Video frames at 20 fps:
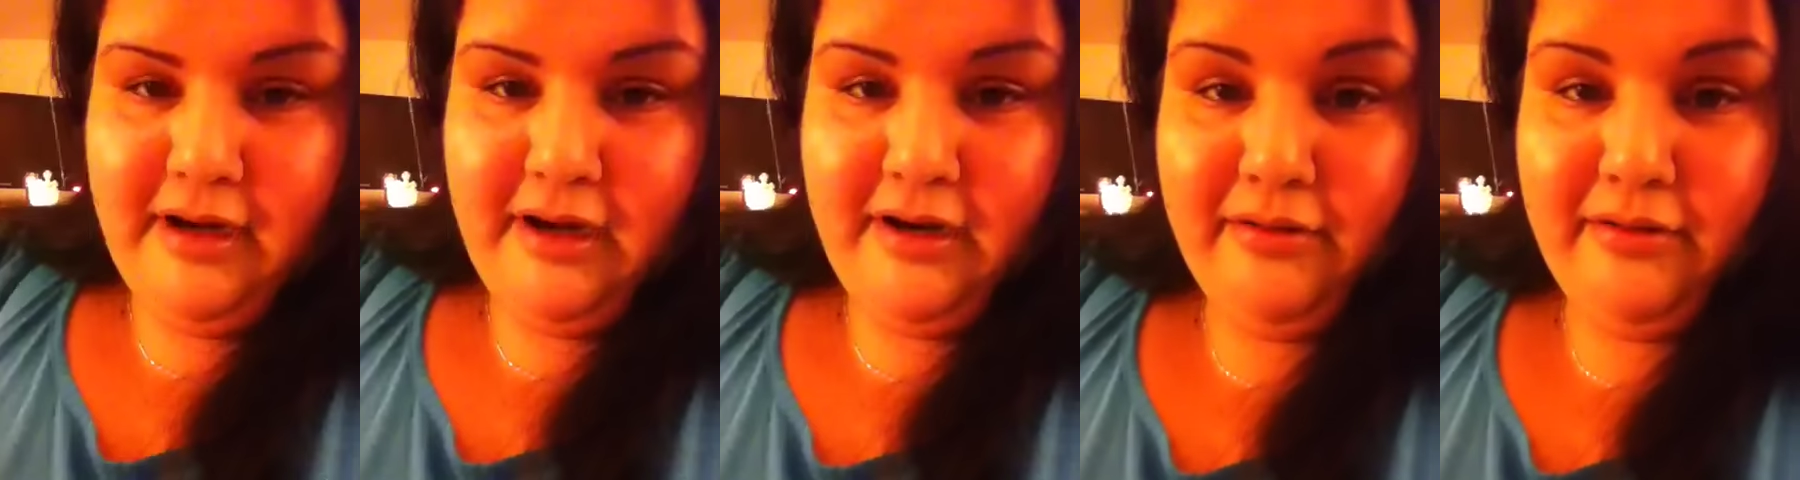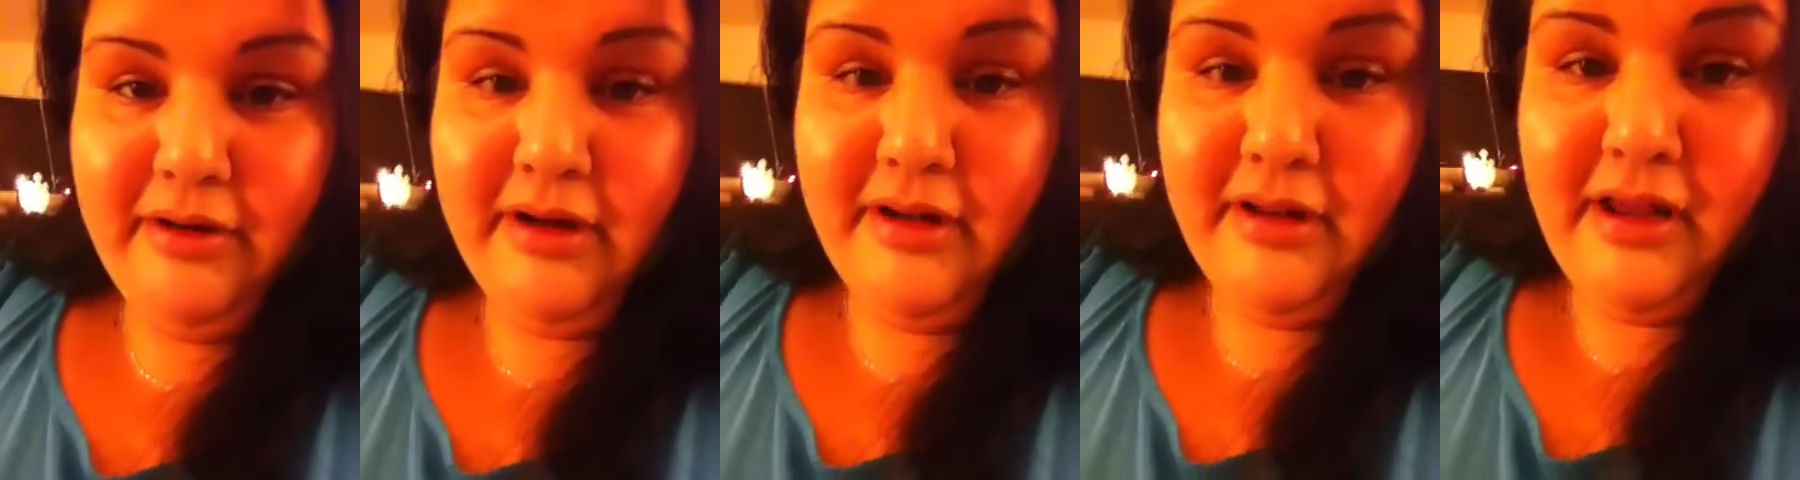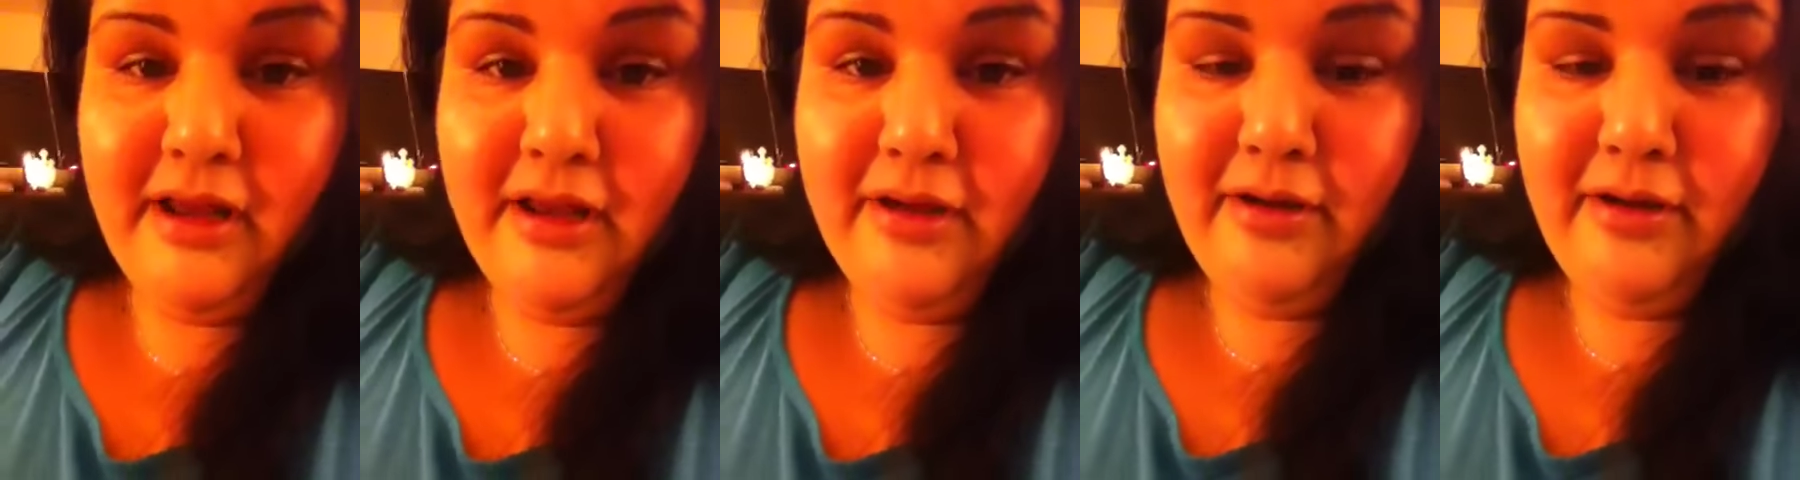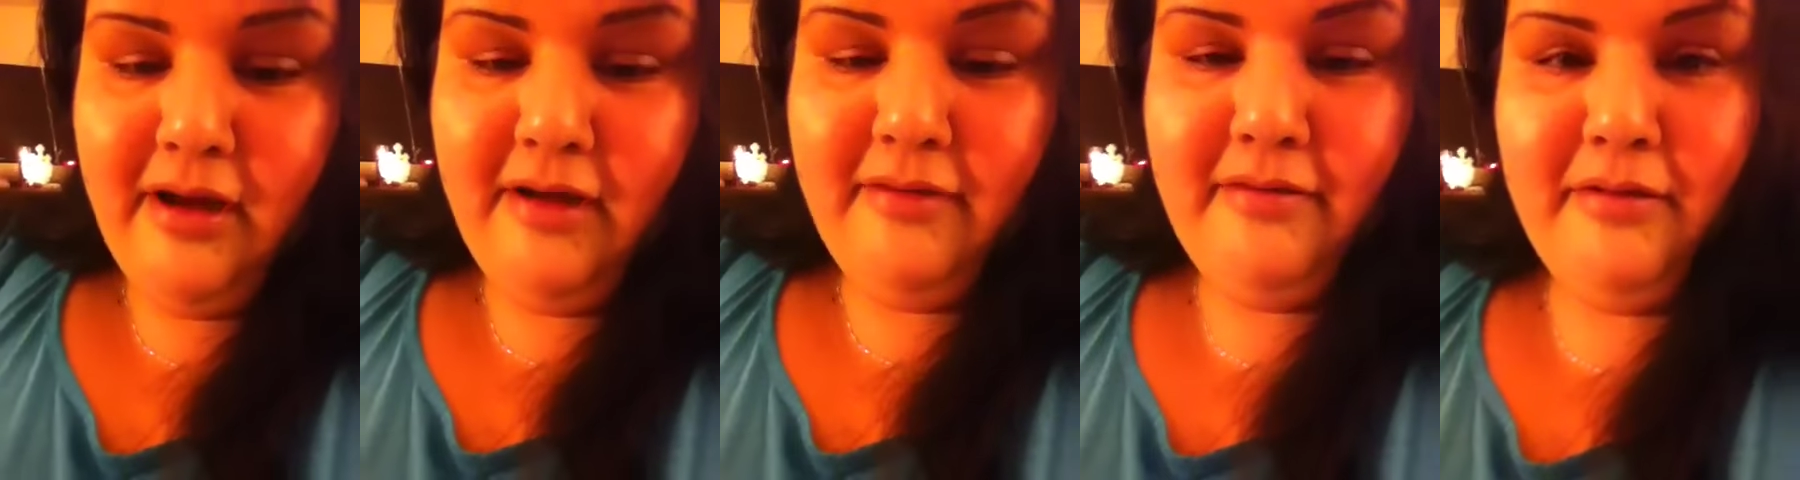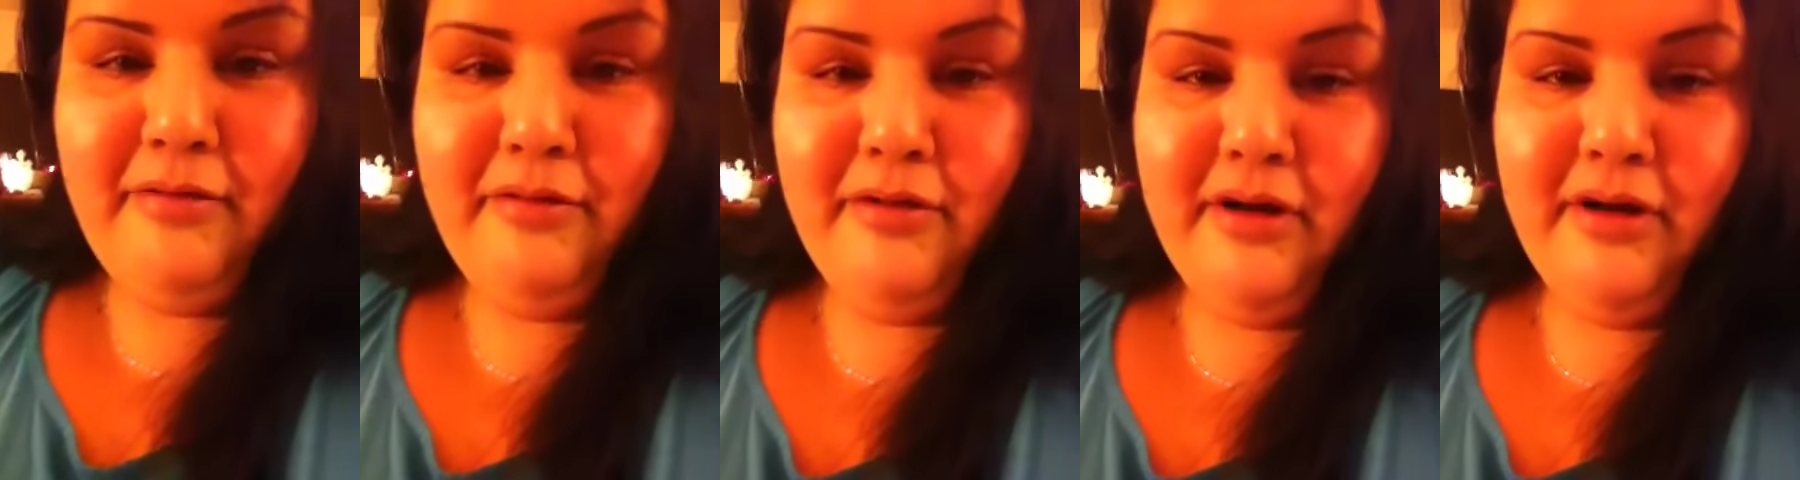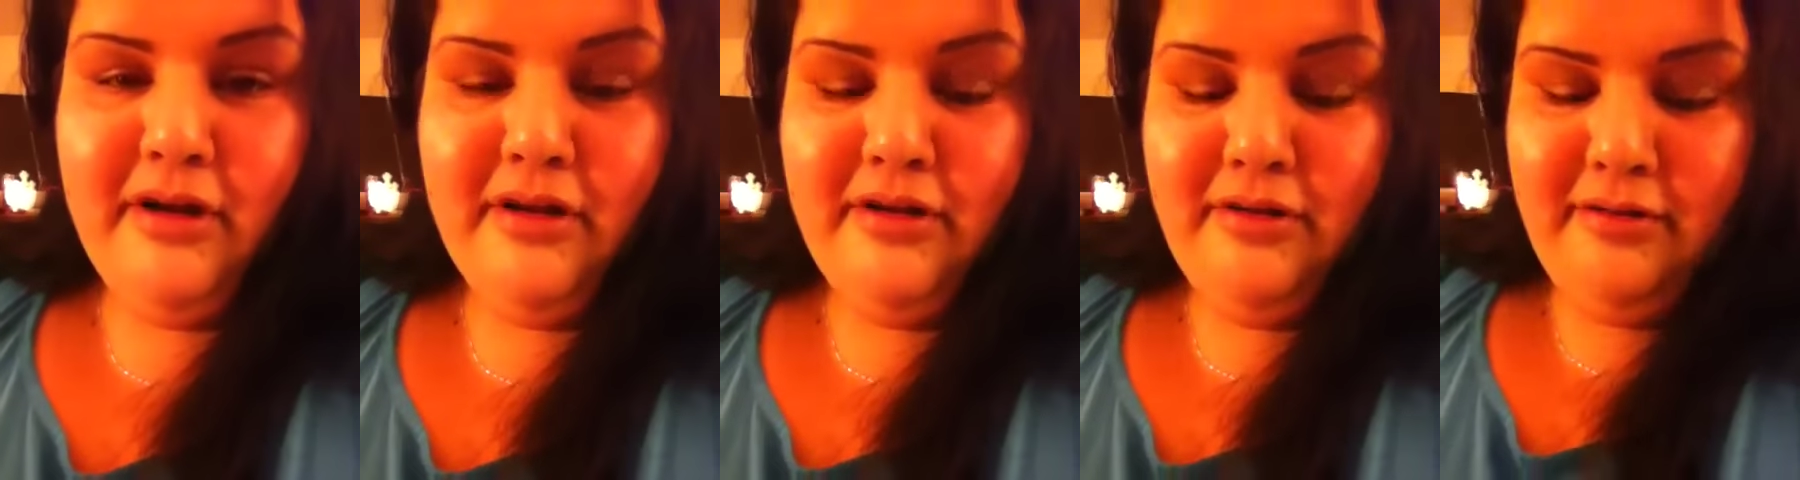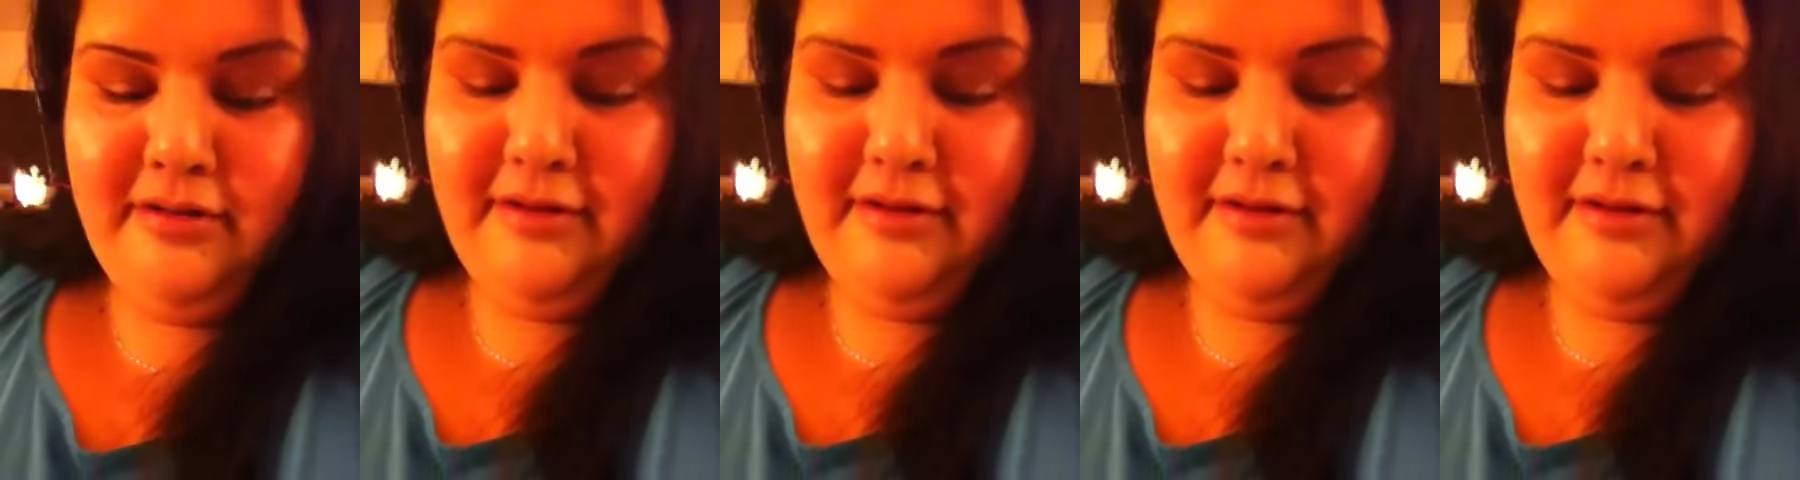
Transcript: kind of ring that you have. And we're going to